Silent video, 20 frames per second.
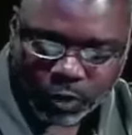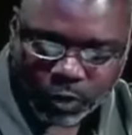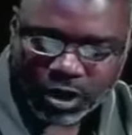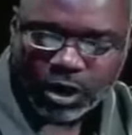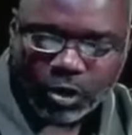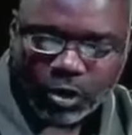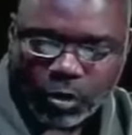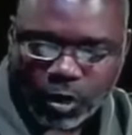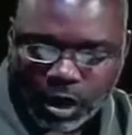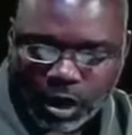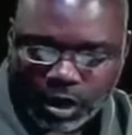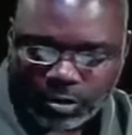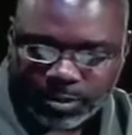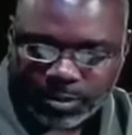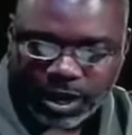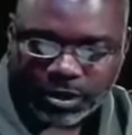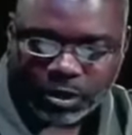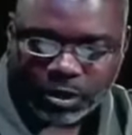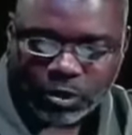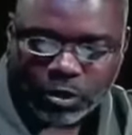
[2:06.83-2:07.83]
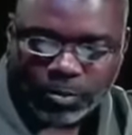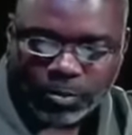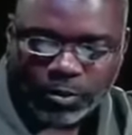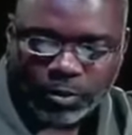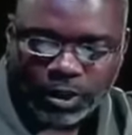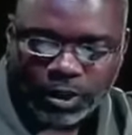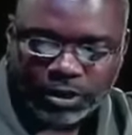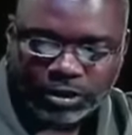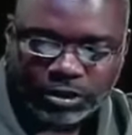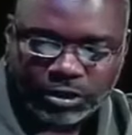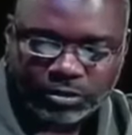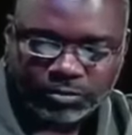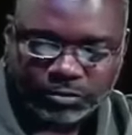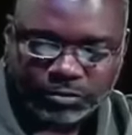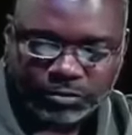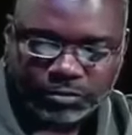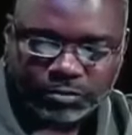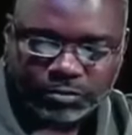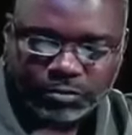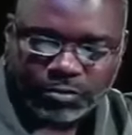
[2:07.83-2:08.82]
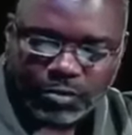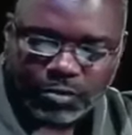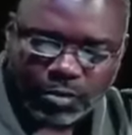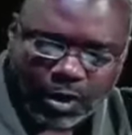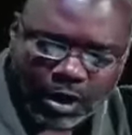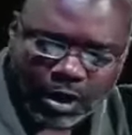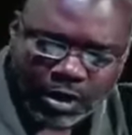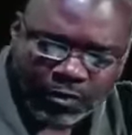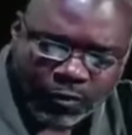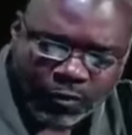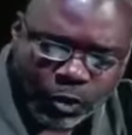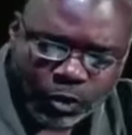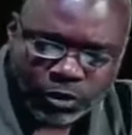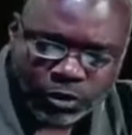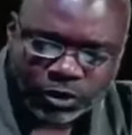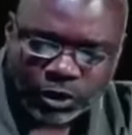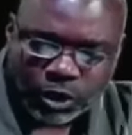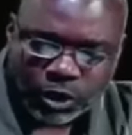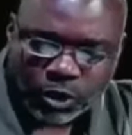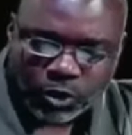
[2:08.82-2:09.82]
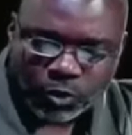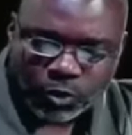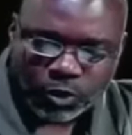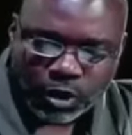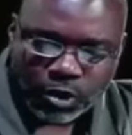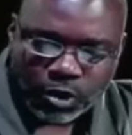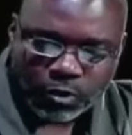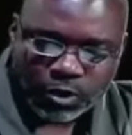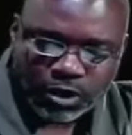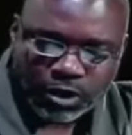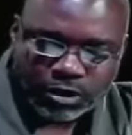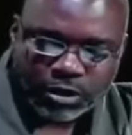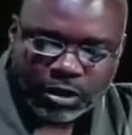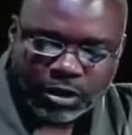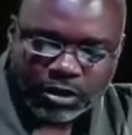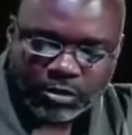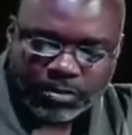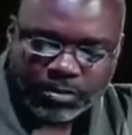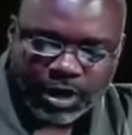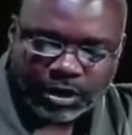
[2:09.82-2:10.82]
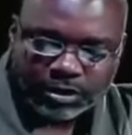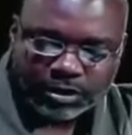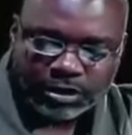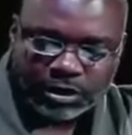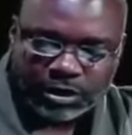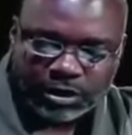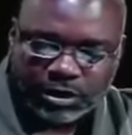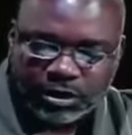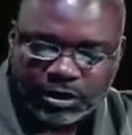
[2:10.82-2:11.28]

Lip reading: reacquired by the corporation. Of course, we already talked about